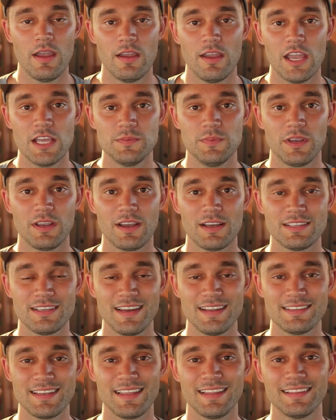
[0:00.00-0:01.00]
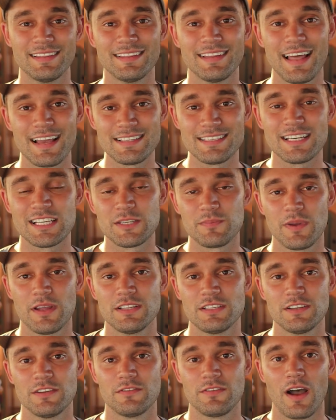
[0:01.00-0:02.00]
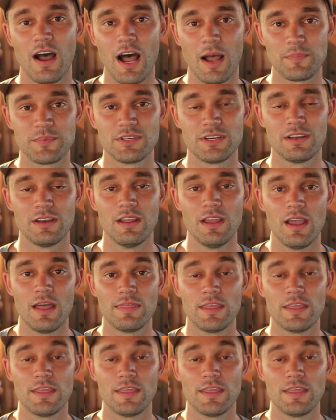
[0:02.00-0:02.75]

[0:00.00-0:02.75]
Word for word: is because it is a less expensive option